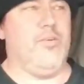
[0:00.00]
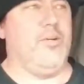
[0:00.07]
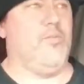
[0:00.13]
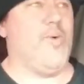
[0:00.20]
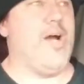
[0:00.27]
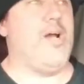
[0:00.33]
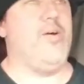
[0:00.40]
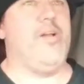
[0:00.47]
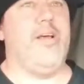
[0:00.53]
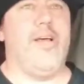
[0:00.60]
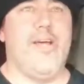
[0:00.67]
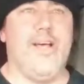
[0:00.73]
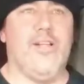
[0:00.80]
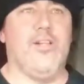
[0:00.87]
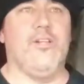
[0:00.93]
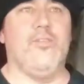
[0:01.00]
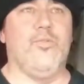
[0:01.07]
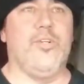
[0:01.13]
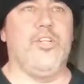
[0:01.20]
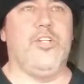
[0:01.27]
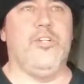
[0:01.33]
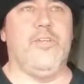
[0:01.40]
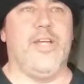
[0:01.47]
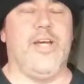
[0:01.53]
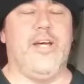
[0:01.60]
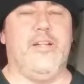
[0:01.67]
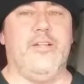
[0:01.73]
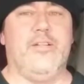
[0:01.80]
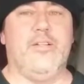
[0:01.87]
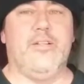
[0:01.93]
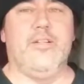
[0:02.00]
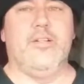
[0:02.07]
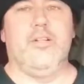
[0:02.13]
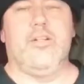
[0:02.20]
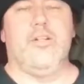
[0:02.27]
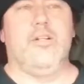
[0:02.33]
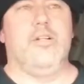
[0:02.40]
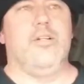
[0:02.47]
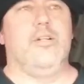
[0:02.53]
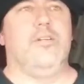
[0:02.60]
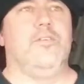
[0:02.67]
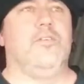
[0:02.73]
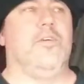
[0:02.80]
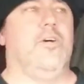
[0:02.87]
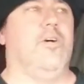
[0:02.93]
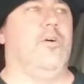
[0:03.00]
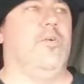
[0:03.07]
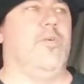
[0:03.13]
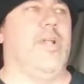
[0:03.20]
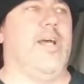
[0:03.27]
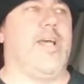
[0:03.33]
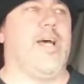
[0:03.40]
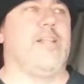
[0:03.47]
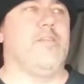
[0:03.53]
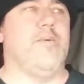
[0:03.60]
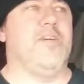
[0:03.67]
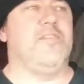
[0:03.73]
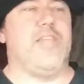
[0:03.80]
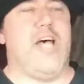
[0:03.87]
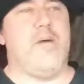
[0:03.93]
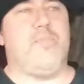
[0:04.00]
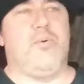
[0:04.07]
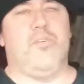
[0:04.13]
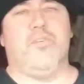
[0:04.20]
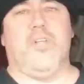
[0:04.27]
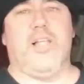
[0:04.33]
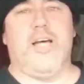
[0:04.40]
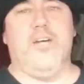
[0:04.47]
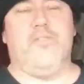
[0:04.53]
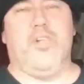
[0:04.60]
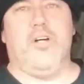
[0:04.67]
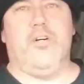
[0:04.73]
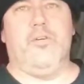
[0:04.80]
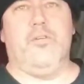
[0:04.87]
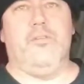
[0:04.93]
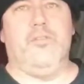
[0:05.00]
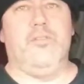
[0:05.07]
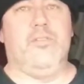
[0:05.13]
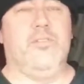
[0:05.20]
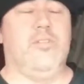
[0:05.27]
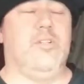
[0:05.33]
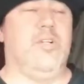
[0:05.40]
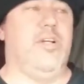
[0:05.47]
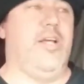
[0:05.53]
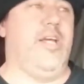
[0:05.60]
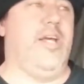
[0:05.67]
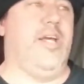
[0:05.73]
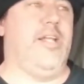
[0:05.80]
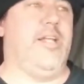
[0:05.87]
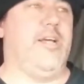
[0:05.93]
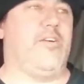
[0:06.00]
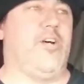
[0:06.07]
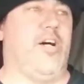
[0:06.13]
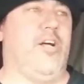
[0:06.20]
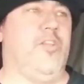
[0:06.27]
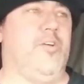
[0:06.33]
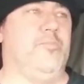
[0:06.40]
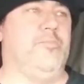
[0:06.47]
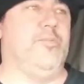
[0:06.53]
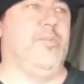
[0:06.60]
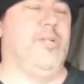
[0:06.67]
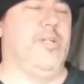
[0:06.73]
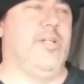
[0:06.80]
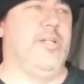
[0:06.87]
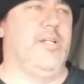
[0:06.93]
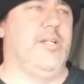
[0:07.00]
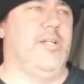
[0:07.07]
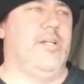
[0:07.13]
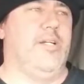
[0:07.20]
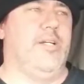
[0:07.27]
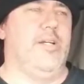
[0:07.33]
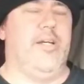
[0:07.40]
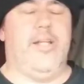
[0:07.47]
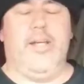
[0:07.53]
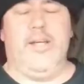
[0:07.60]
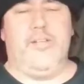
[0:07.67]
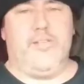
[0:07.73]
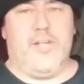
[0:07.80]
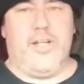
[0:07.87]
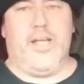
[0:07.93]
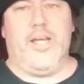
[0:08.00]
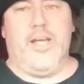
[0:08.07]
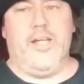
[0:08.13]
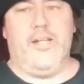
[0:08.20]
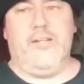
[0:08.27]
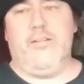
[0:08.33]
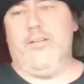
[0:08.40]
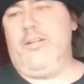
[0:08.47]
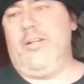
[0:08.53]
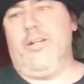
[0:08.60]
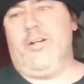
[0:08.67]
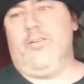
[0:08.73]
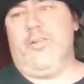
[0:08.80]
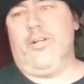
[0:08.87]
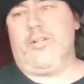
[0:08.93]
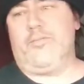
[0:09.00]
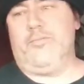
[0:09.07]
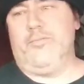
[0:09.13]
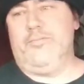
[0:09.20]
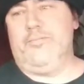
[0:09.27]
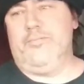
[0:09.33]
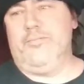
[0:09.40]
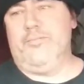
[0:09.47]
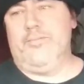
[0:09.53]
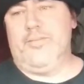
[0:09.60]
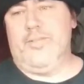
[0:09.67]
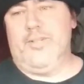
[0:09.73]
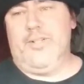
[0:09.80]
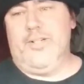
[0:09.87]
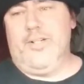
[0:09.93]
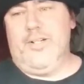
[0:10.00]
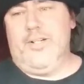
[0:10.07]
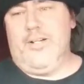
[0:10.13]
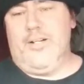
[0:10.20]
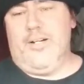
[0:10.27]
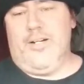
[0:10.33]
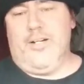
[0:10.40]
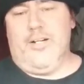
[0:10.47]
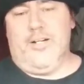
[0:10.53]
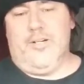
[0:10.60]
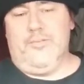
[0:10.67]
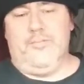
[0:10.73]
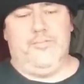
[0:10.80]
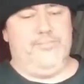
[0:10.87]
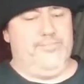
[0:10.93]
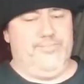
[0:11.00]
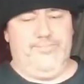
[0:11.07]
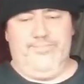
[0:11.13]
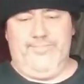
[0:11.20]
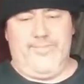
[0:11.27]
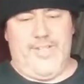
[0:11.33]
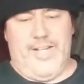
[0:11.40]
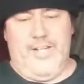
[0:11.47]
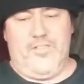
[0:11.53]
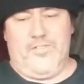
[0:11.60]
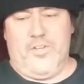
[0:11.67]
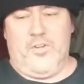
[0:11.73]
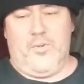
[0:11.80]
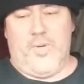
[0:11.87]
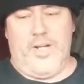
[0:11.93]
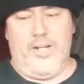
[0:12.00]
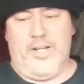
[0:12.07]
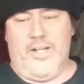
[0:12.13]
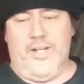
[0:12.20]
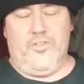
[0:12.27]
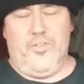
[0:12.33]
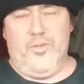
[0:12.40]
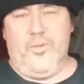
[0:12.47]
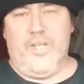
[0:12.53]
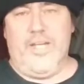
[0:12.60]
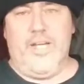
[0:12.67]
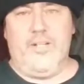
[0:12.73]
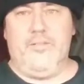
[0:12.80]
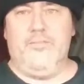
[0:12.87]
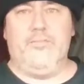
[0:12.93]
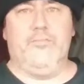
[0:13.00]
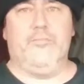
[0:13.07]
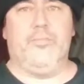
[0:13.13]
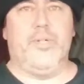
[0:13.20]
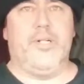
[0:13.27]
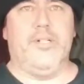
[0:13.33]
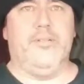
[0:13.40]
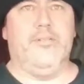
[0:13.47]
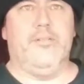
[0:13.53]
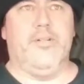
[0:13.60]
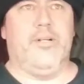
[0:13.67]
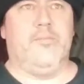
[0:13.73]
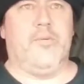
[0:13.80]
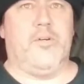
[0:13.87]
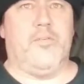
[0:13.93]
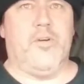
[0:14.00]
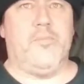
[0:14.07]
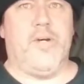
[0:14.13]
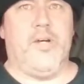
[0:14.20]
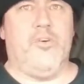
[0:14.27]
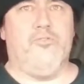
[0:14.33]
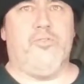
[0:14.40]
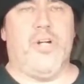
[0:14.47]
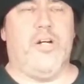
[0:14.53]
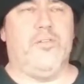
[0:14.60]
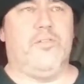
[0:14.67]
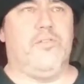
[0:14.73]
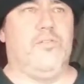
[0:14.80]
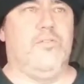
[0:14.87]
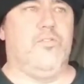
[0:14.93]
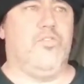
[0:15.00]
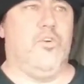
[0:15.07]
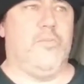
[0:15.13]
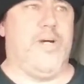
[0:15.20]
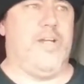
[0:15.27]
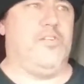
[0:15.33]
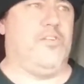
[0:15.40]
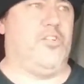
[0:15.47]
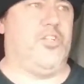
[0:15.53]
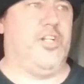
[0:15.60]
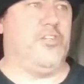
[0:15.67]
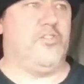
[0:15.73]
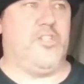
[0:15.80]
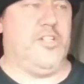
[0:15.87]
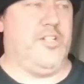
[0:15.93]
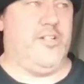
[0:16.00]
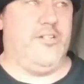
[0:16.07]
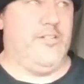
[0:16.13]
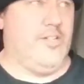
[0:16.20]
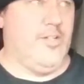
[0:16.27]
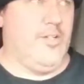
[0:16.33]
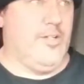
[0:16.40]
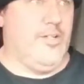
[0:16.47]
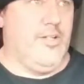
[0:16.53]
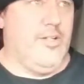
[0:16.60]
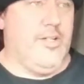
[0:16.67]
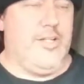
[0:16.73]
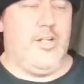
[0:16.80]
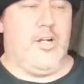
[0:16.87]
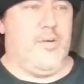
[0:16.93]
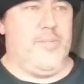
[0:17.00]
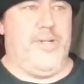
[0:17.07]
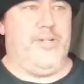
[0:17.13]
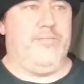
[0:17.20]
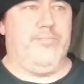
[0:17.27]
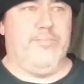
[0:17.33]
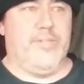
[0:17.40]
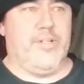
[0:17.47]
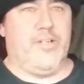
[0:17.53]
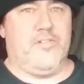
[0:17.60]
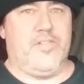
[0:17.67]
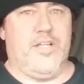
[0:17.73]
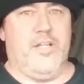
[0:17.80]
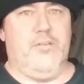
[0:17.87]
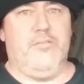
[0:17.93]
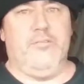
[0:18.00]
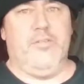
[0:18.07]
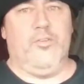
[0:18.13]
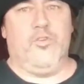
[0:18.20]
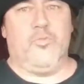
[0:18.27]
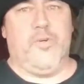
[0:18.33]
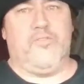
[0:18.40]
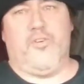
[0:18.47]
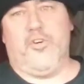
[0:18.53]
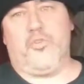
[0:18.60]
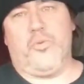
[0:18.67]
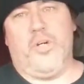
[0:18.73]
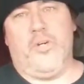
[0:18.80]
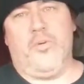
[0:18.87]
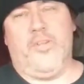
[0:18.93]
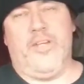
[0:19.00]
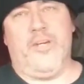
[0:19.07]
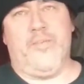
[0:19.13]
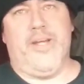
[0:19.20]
Why would the hell would you do that? So when I got to my stop, it was a live load, and I called them, and I said again, you know, look, uh, I just don't know why you do that, but I'm going to run my own routes. So my suggestion, you know, I mean, like I said, it was my first run with them.